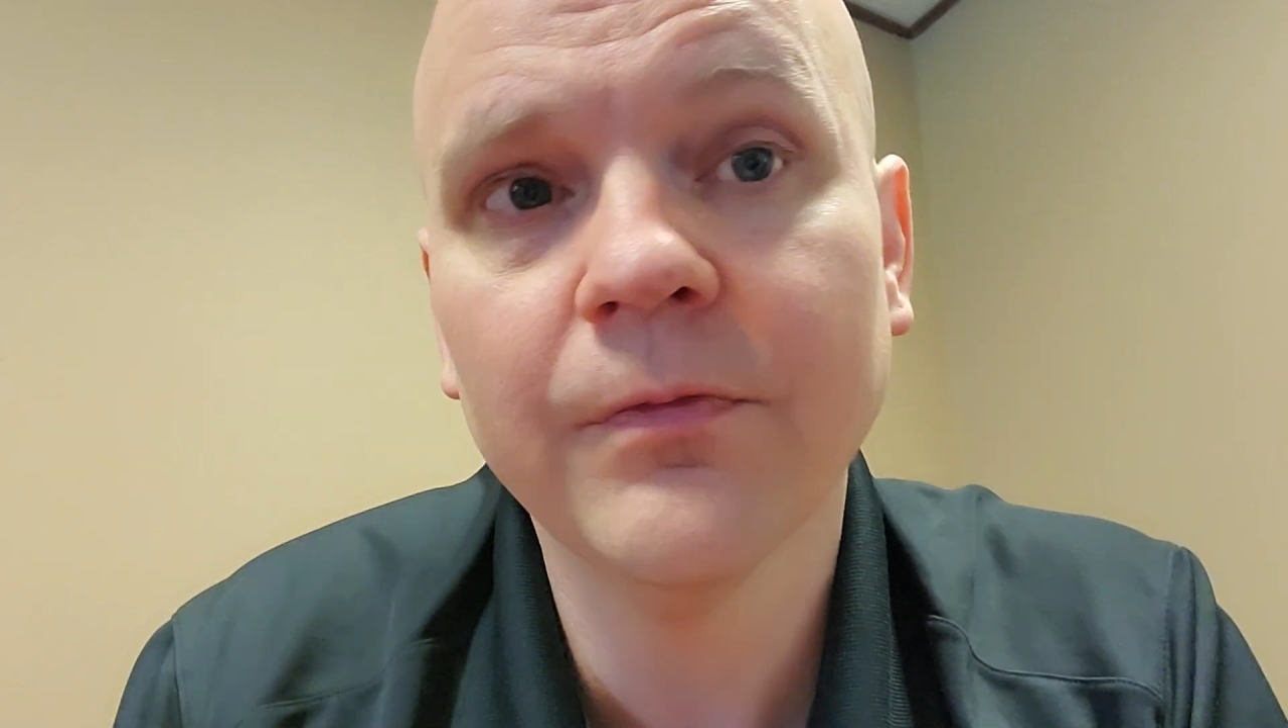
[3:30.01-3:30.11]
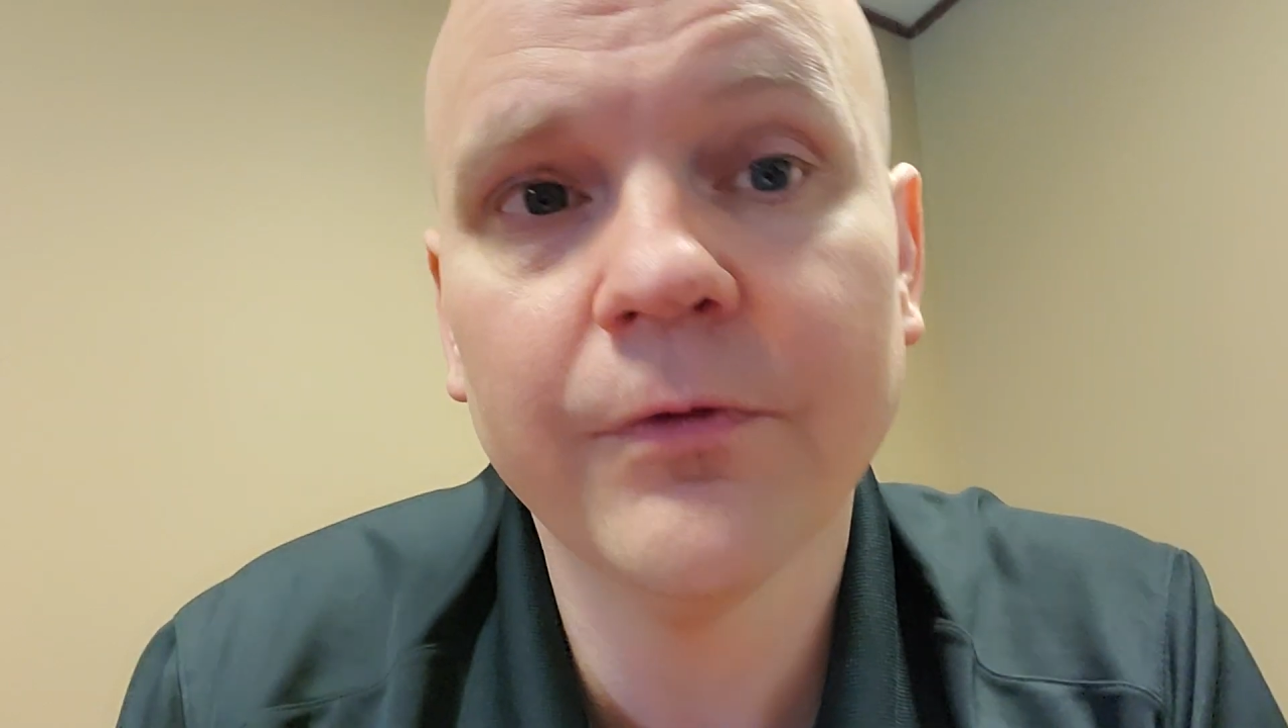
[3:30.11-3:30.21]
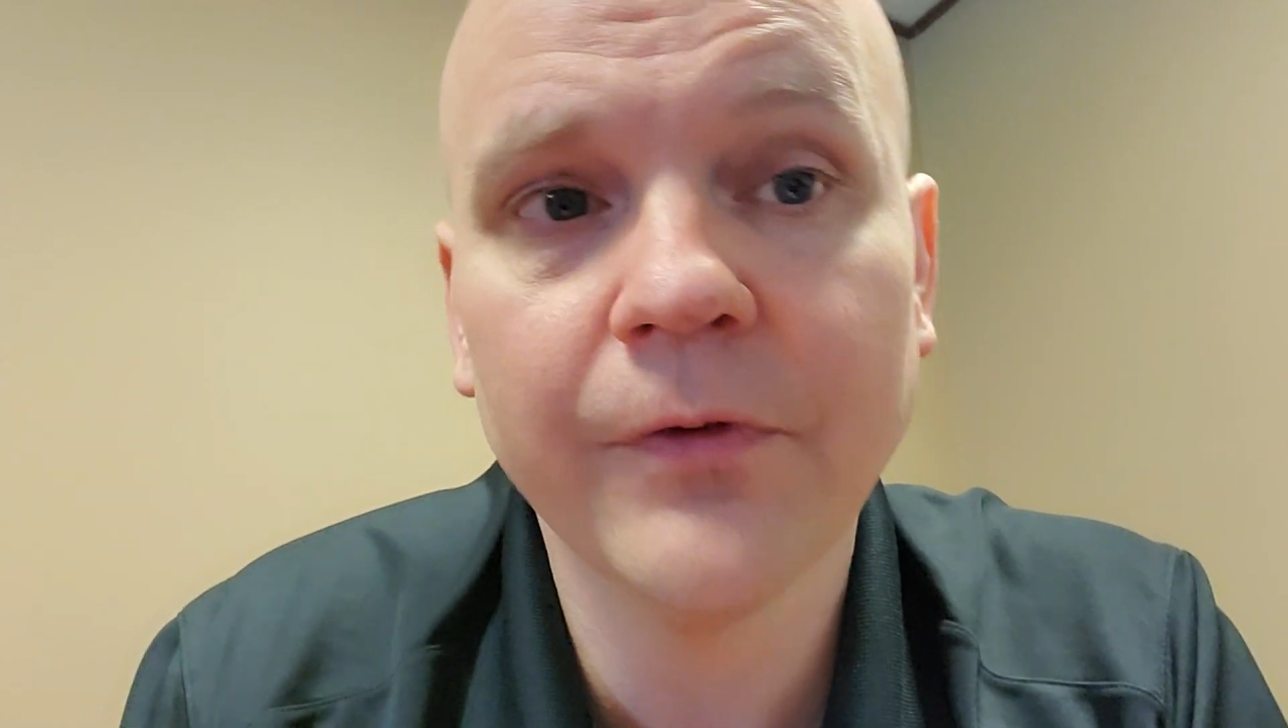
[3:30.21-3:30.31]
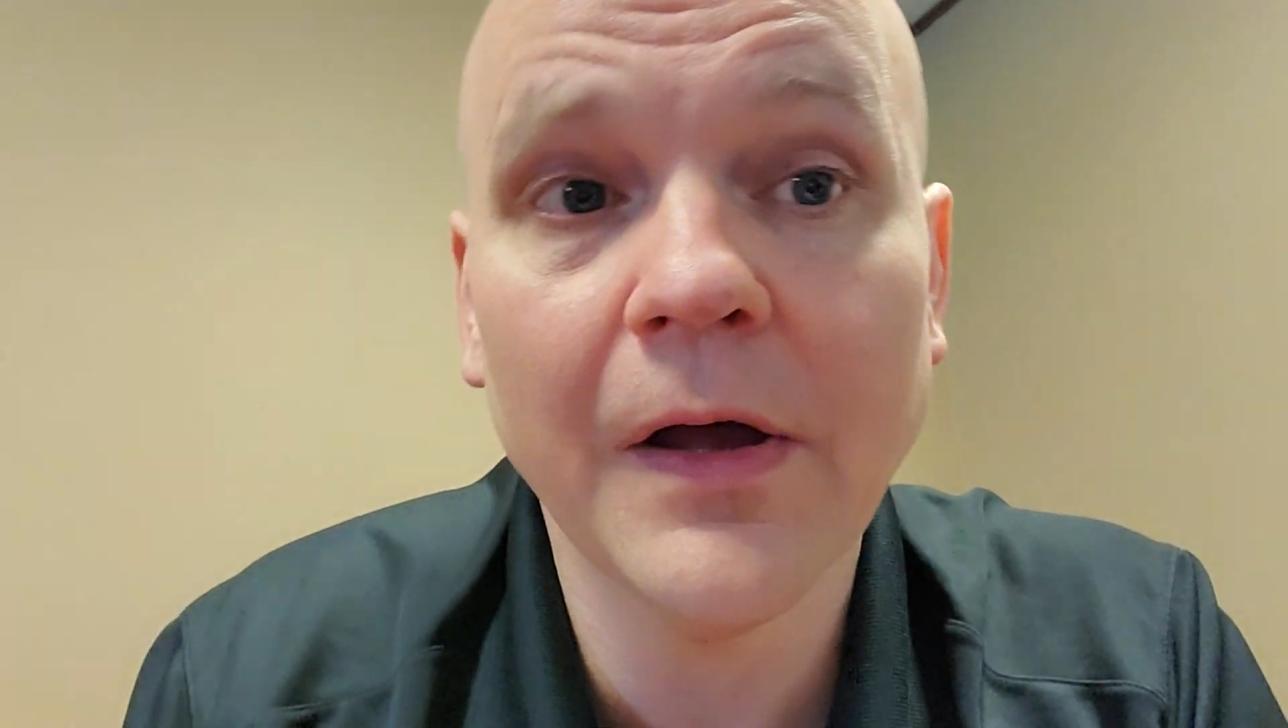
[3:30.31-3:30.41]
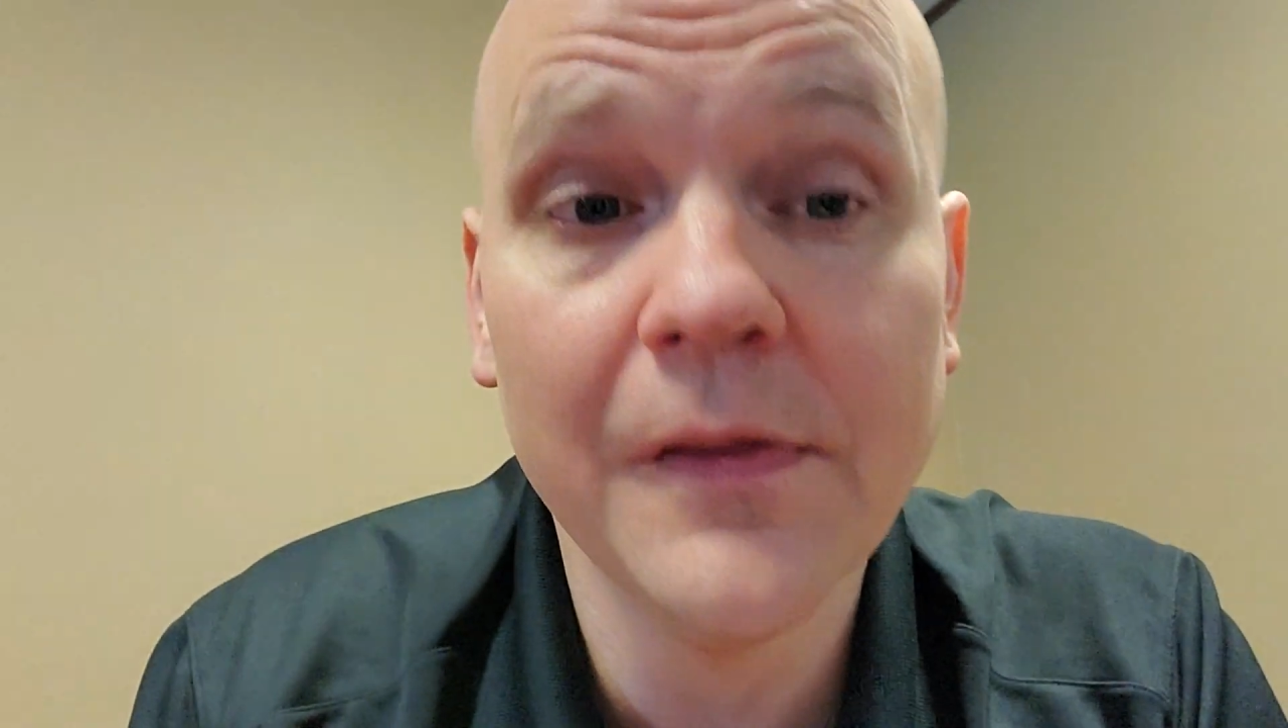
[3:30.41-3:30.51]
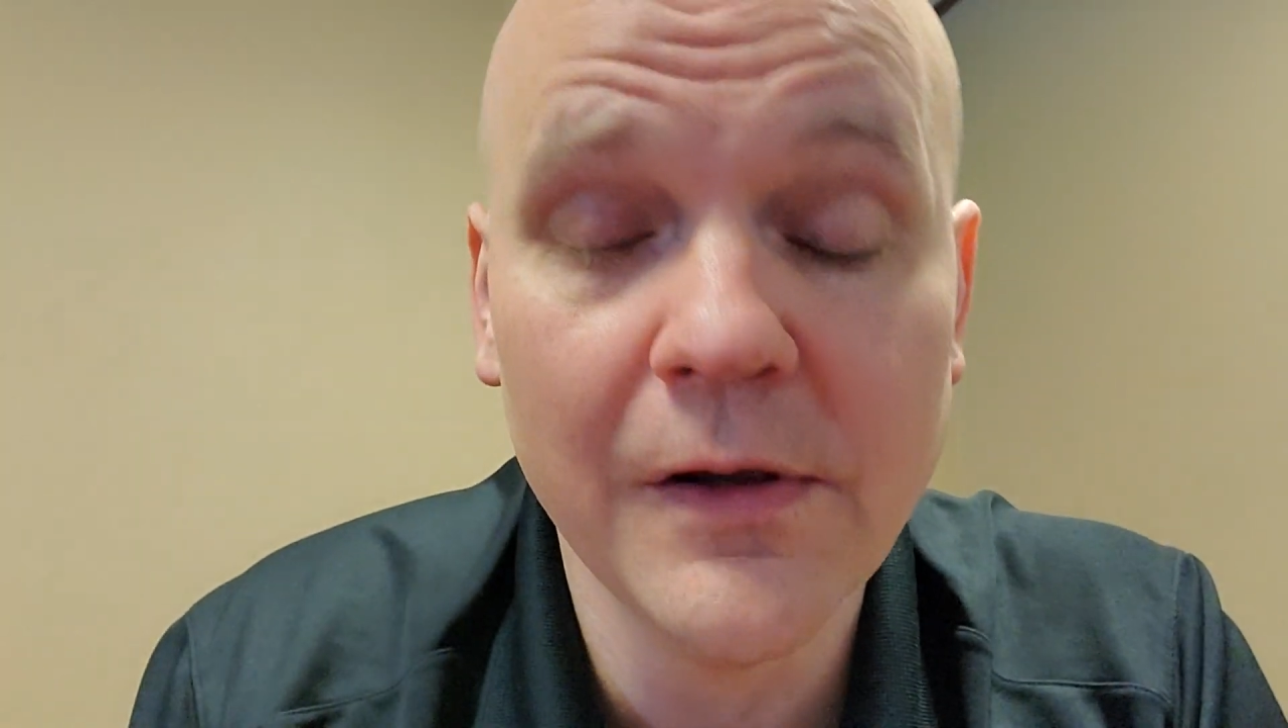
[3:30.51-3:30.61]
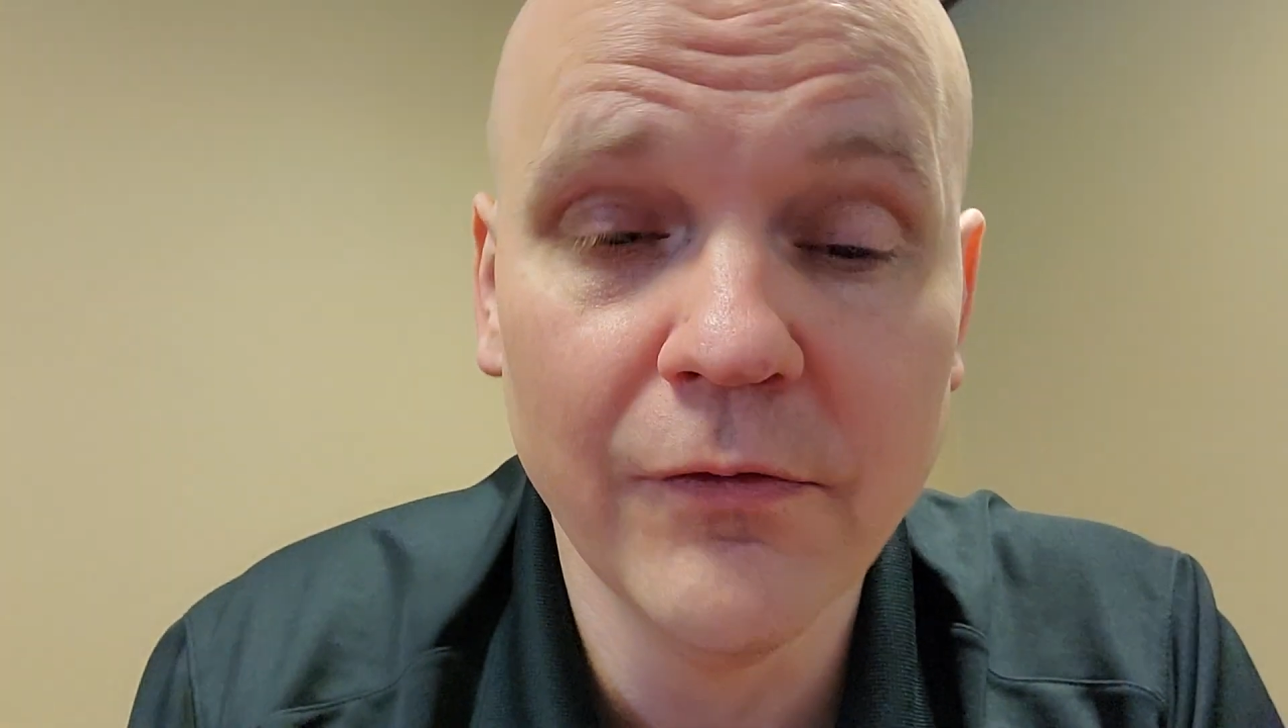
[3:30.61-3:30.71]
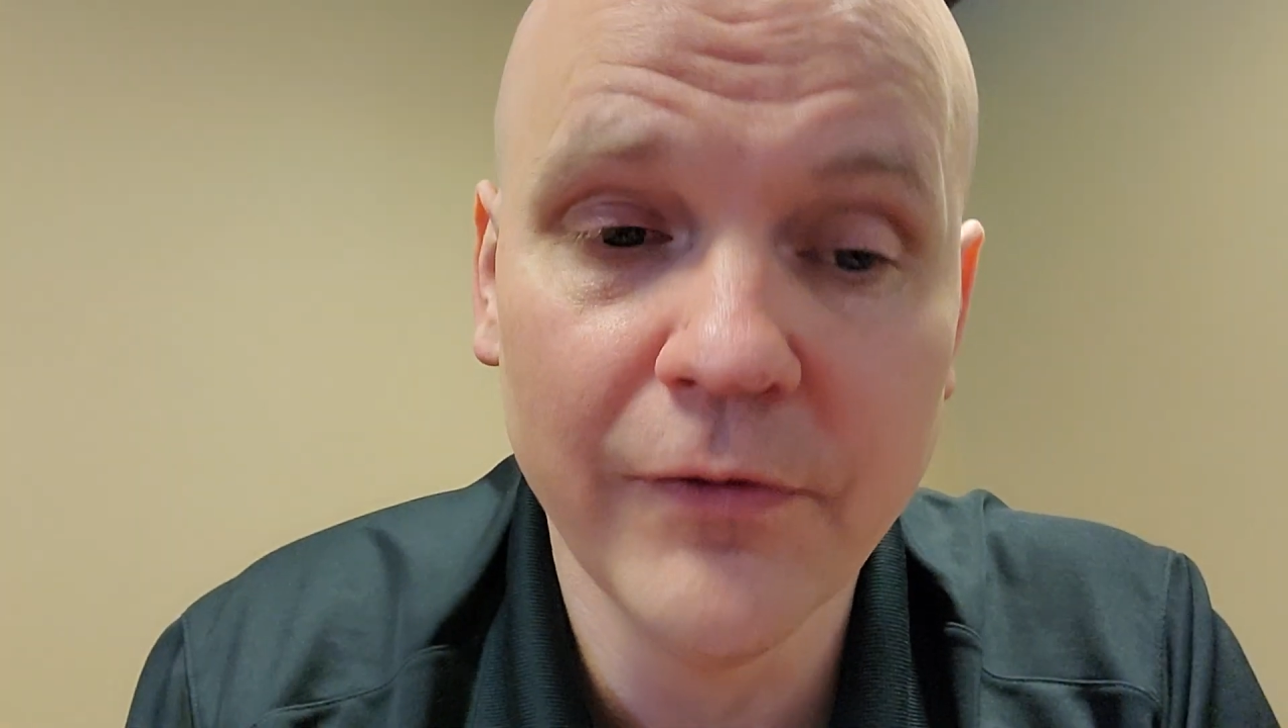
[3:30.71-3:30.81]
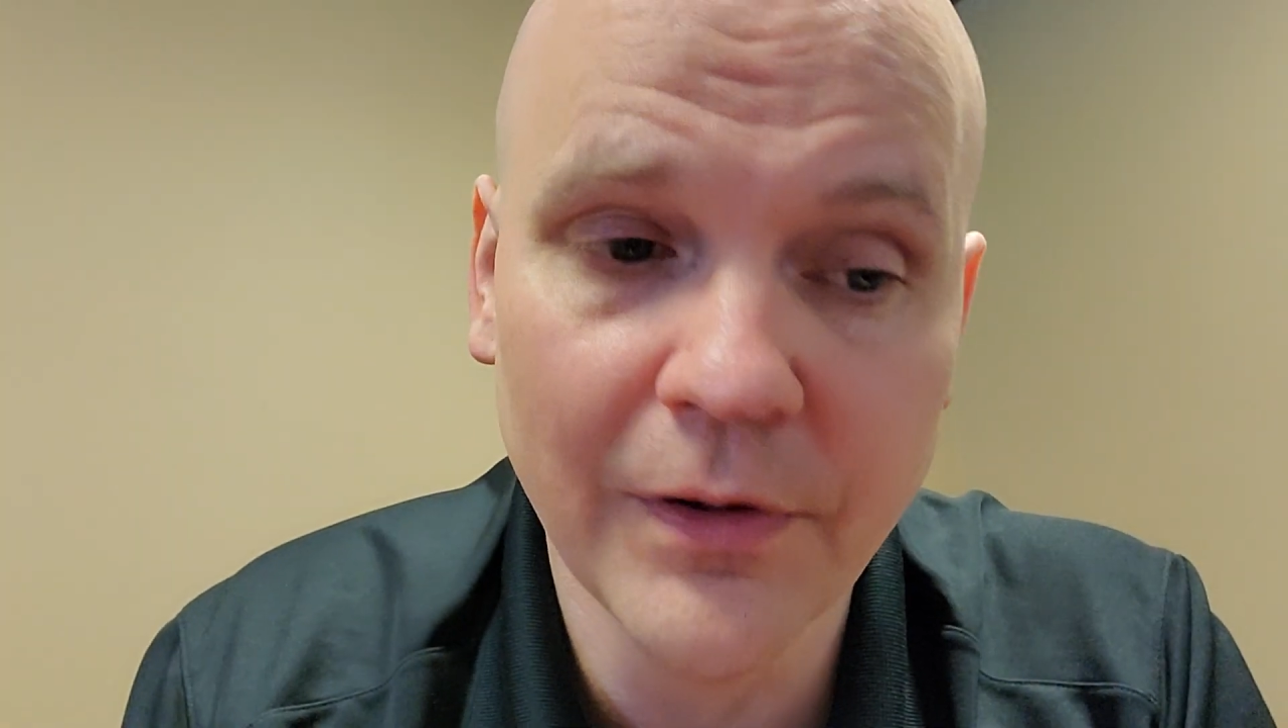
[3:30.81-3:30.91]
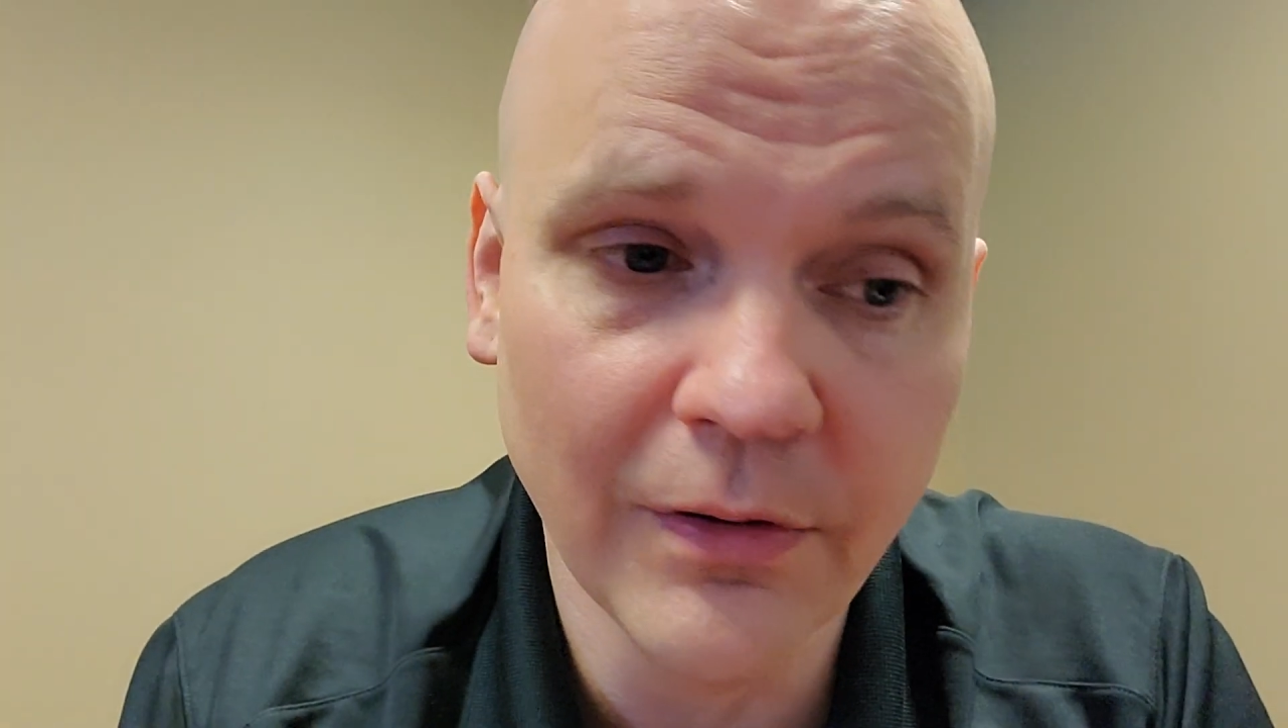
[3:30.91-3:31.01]
find that
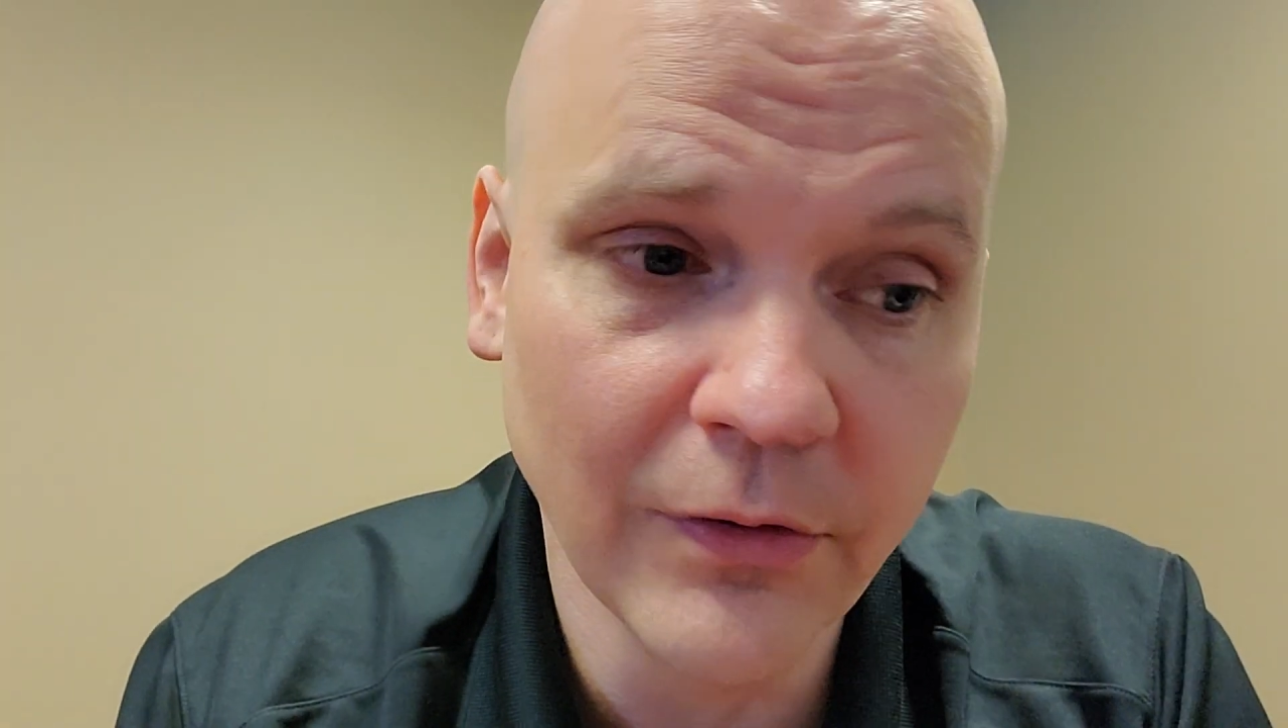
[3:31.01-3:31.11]
you feel